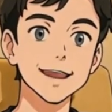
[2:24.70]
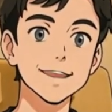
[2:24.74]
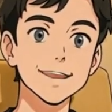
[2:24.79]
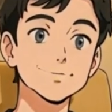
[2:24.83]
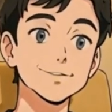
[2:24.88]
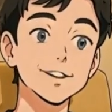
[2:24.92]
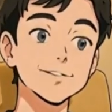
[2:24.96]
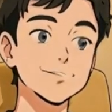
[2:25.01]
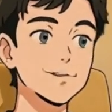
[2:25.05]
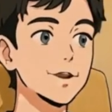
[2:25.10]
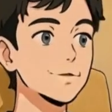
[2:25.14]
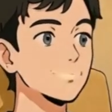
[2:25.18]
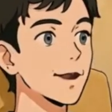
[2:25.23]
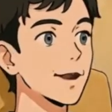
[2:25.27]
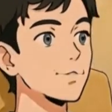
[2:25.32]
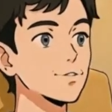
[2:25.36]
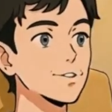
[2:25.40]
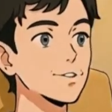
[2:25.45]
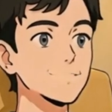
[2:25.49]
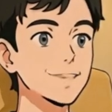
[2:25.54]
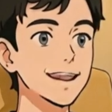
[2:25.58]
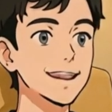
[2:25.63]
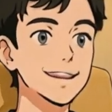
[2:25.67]
Tesla
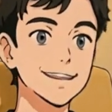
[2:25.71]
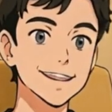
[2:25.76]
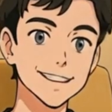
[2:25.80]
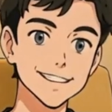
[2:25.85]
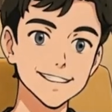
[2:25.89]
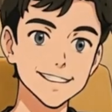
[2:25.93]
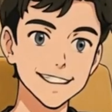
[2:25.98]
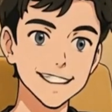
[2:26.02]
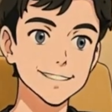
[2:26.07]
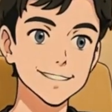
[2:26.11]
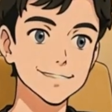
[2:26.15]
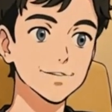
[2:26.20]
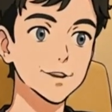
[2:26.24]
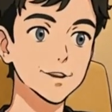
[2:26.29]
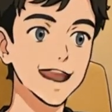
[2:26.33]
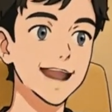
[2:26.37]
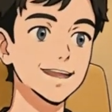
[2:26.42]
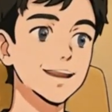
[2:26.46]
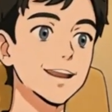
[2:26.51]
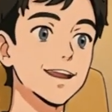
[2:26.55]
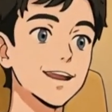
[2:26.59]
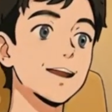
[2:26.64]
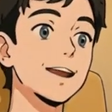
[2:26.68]
believed it was none
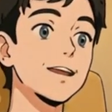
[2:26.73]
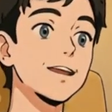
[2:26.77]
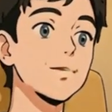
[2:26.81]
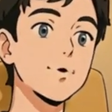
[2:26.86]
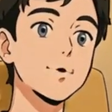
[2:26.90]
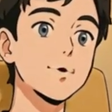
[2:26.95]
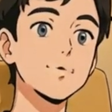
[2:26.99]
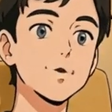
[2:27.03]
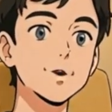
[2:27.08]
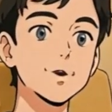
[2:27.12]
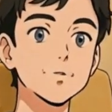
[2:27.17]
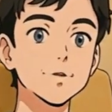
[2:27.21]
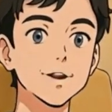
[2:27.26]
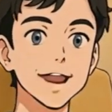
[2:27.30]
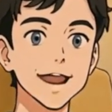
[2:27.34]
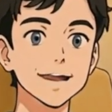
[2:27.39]
other than ether.